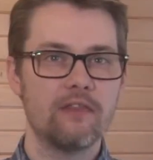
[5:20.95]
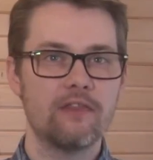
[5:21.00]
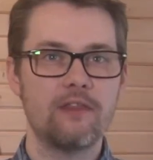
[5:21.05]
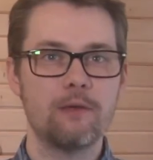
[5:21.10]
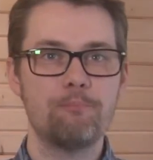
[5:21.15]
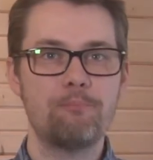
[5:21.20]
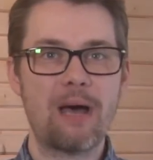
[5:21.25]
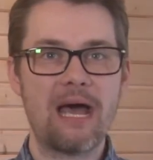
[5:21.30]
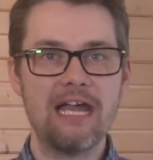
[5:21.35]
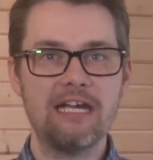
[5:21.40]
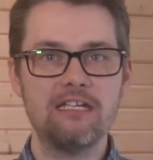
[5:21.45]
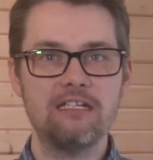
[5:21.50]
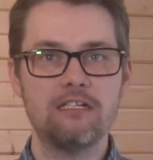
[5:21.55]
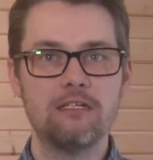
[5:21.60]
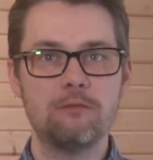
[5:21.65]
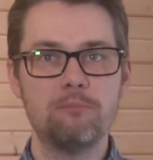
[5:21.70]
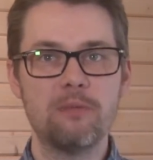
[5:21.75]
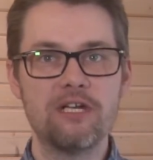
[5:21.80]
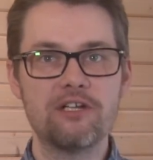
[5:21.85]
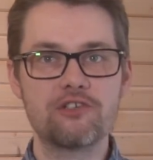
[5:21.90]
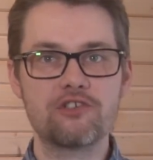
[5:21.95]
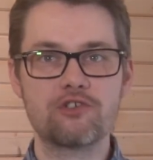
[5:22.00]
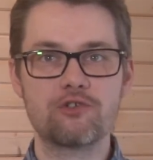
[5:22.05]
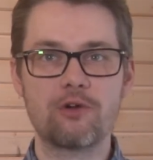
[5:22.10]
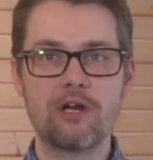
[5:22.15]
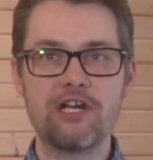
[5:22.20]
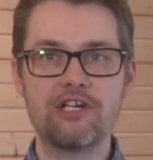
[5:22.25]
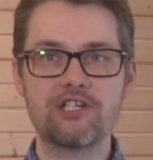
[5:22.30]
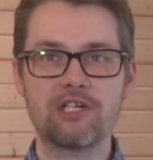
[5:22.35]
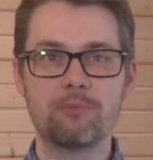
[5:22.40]
The Biden
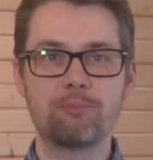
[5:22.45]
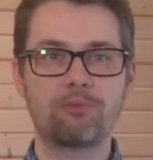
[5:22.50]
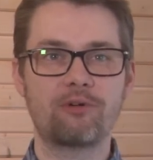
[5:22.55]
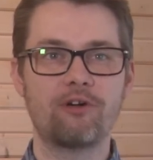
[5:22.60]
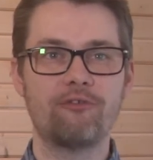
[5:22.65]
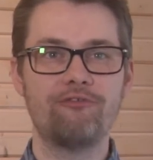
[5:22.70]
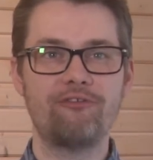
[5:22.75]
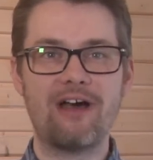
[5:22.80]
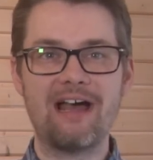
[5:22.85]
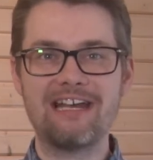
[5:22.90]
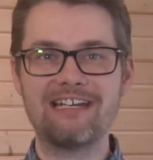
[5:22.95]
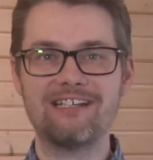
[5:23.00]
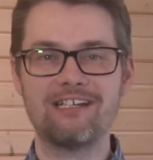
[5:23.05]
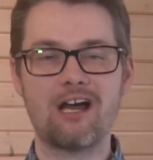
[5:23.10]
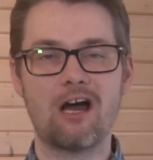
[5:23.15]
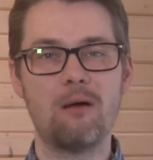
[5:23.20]
administration provided